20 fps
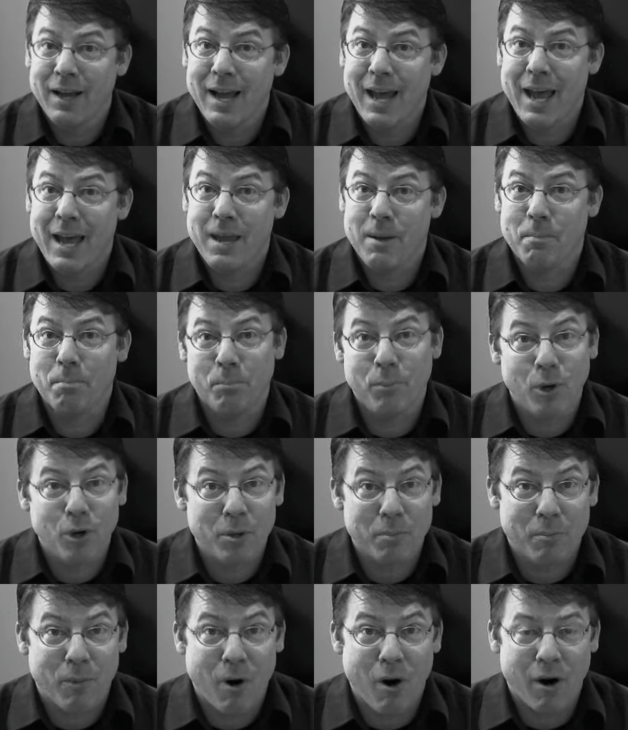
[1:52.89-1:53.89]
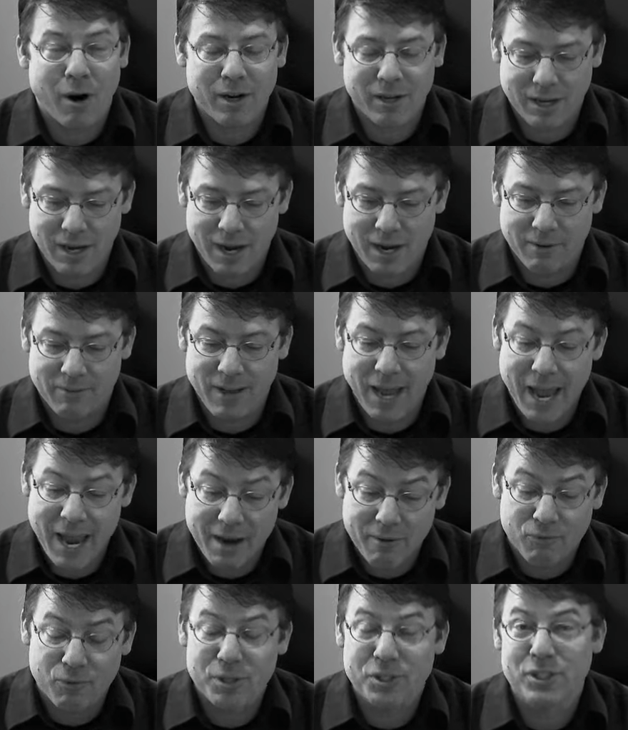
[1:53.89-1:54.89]
a bookmark of
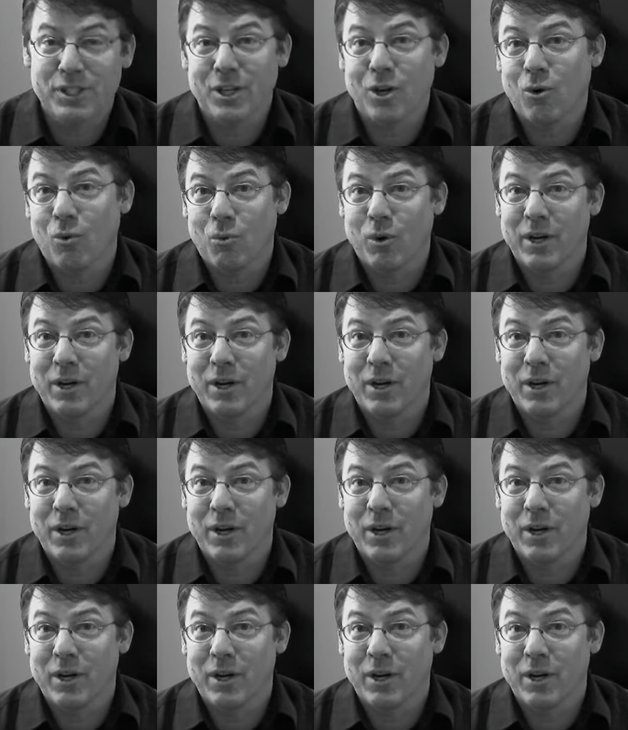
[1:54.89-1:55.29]
every single